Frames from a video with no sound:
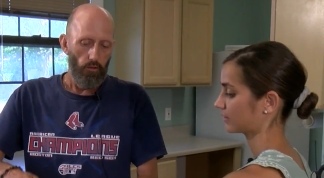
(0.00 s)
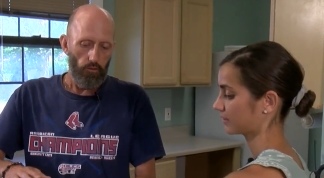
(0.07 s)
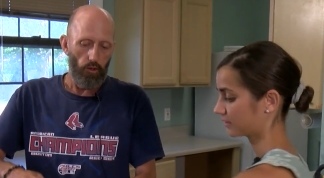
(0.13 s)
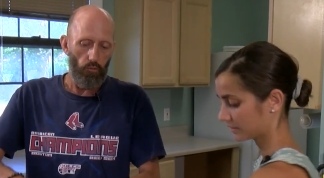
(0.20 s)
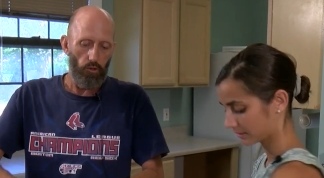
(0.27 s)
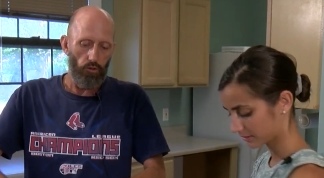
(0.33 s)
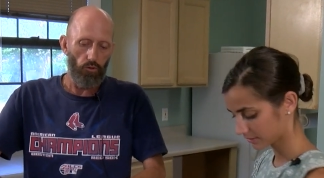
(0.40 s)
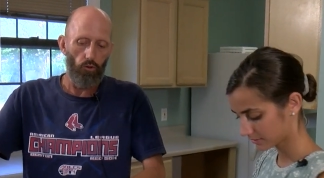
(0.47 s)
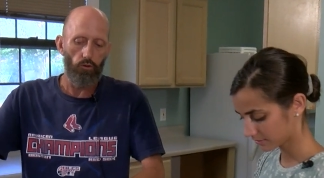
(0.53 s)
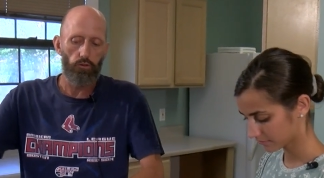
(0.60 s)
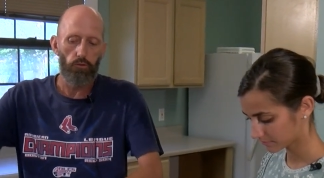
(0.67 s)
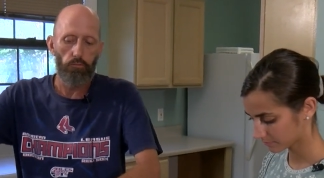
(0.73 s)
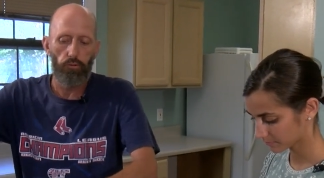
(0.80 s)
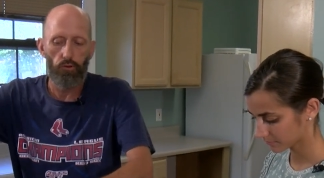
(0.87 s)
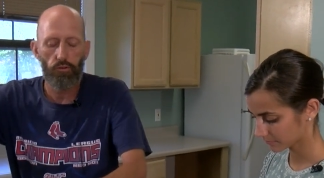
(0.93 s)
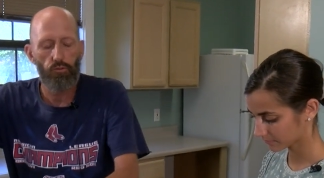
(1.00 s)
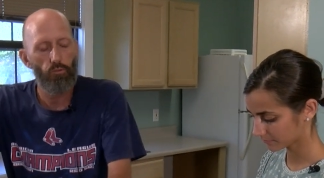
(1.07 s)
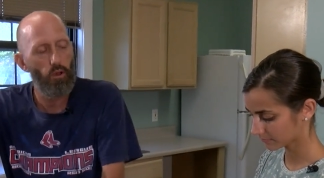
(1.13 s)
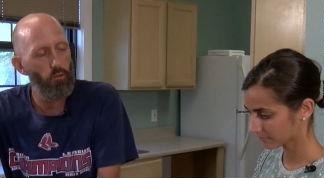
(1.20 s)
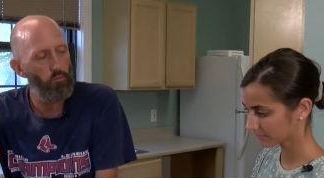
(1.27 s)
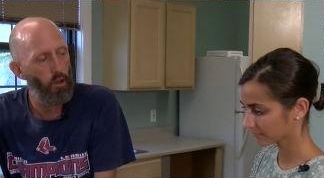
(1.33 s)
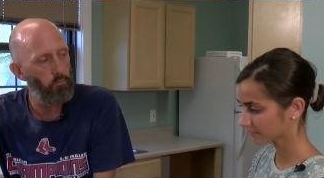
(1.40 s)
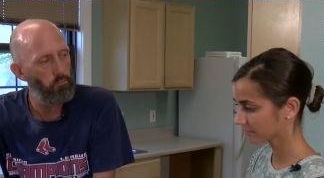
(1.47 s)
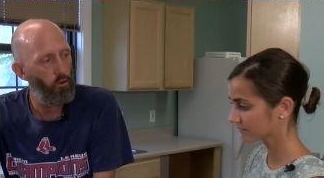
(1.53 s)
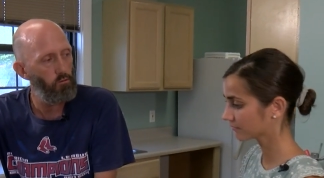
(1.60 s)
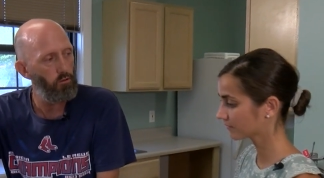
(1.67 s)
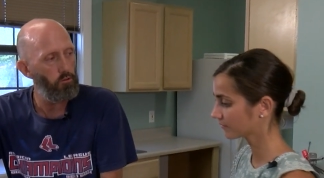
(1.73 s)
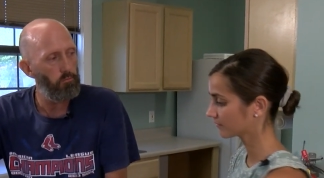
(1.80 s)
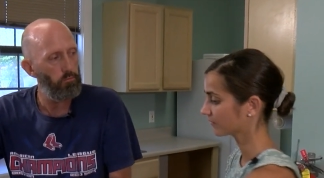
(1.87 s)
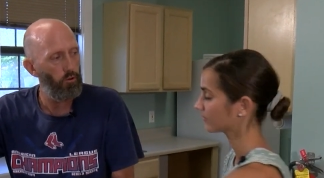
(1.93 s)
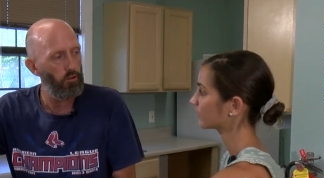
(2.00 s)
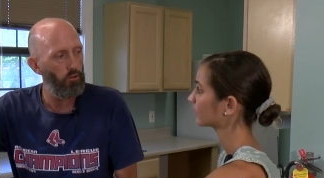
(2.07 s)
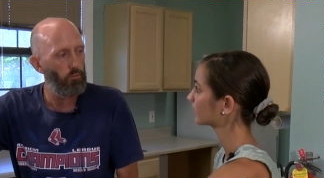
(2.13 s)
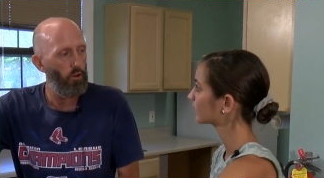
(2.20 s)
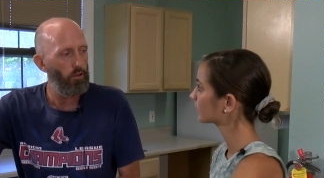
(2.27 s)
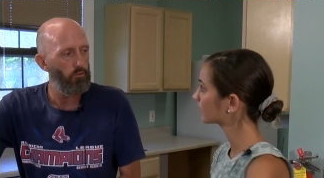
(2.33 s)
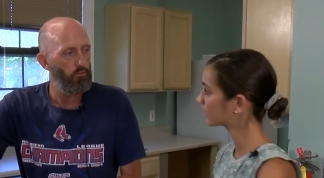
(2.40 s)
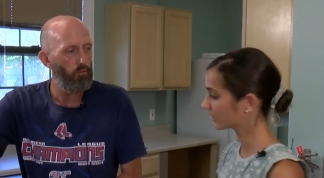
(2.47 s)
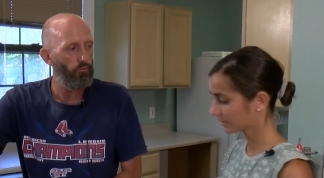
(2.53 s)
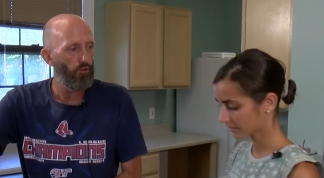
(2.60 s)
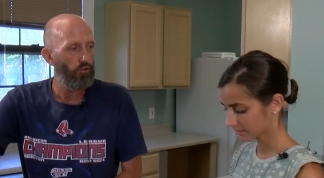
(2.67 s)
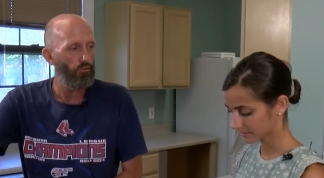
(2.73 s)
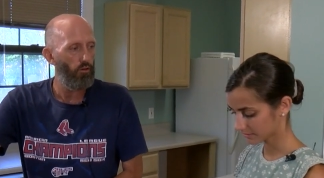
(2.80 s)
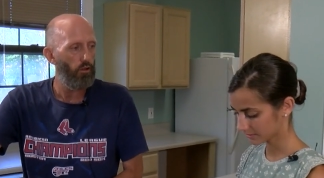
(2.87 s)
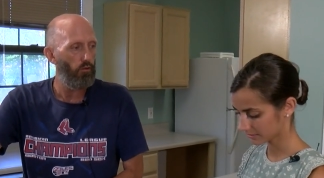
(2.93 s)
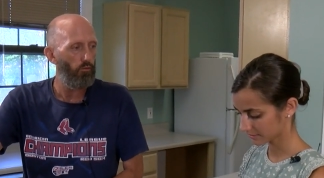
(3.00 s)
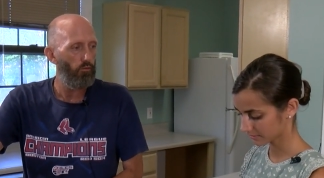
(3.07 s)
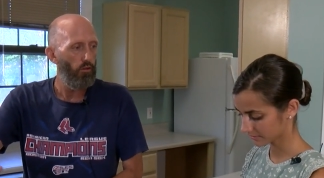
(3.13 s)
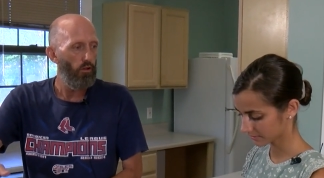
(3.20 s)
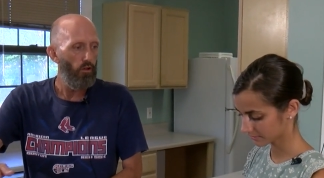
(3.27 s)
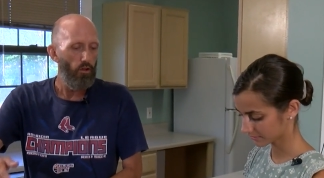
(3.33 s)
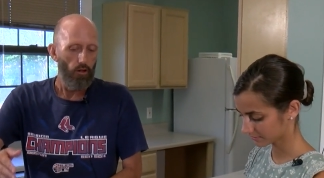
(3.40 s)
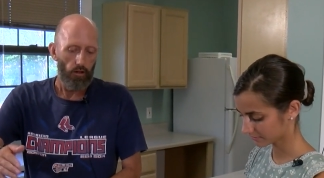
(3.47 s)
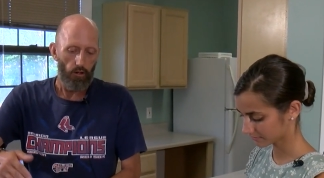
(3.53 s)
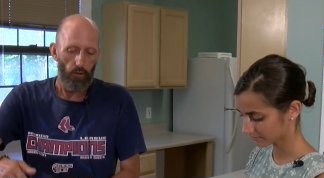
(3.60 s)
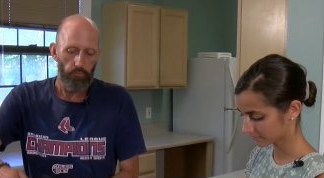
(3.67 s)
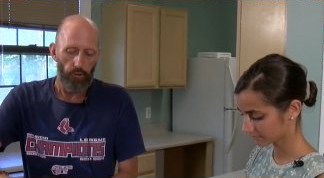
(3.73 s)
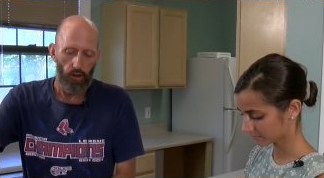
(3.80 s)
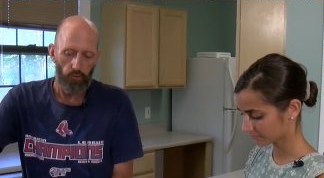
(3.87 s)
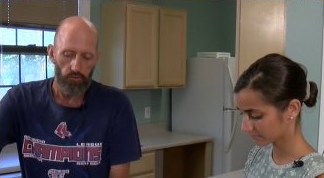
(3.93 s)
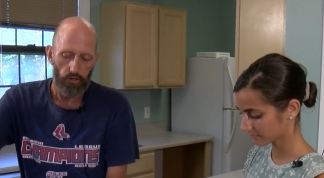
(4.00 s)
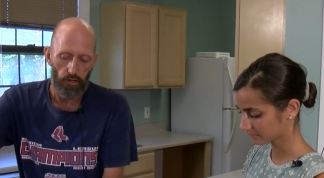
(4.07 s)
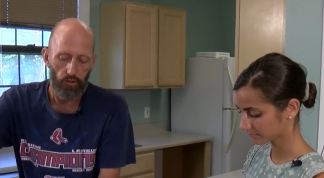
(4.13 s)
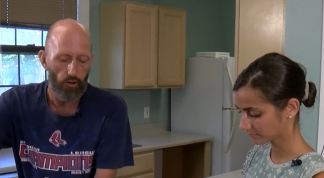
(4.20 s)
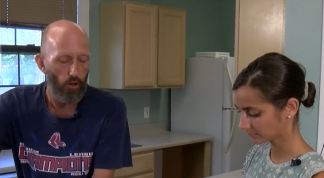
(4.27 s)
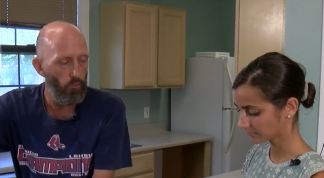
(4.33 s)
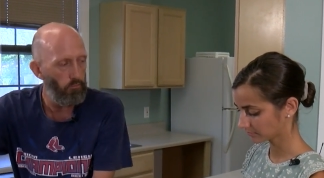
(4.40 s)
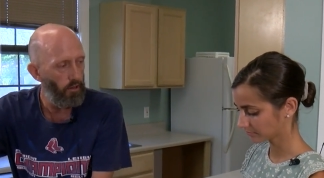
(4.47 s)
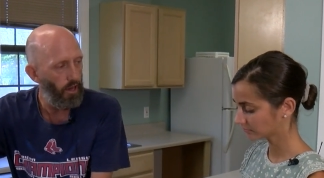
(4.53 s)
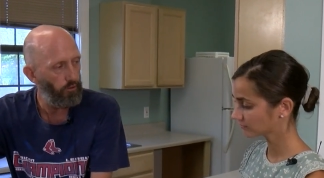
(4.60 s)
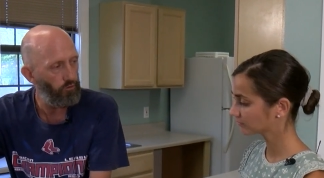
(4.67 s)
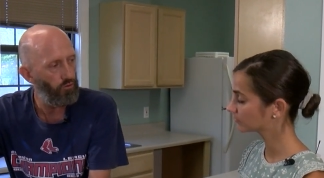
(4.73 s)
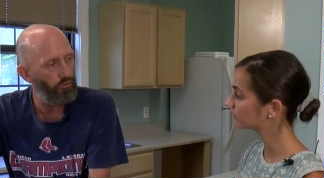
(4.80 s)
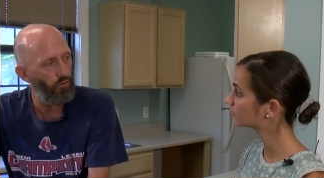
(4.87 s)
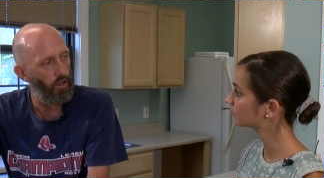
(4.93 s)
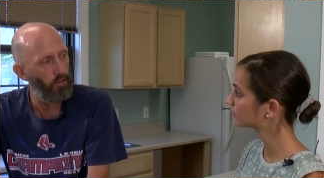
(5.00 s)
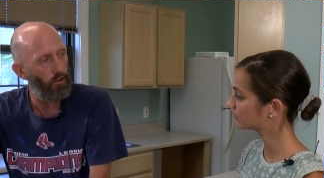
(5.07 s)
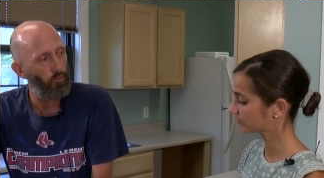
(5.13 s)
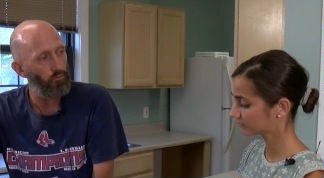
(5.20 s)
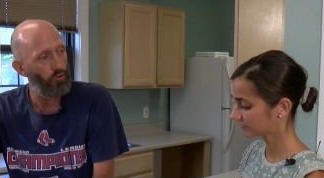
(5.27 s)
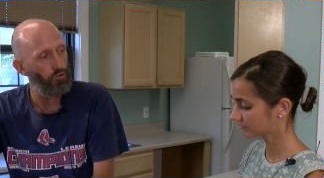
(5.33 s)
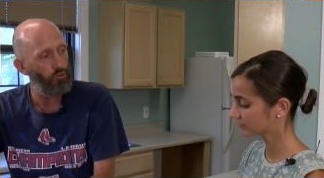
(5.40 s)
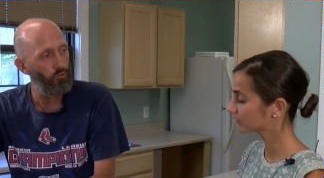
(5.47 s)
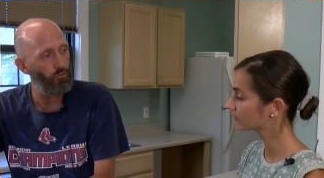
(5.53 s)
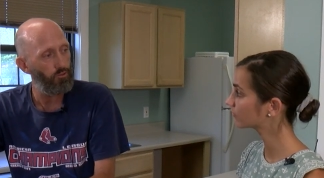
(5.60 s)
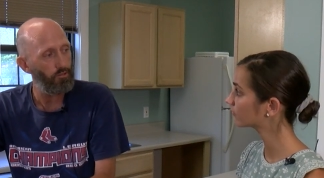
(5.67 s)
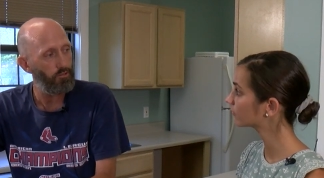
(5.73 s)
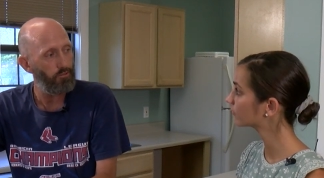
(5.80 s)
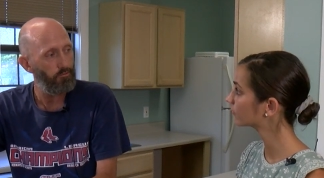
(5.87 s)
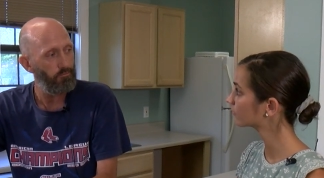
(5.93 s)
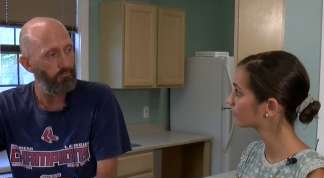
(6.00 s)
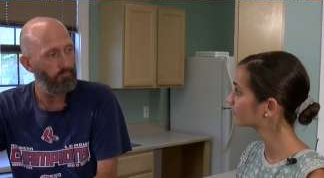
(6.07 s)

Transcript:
Speaker 1: Then what you do is you put saran wrap over and you put it away in the refrigerator. A couple hours later, come back and drain out the juice.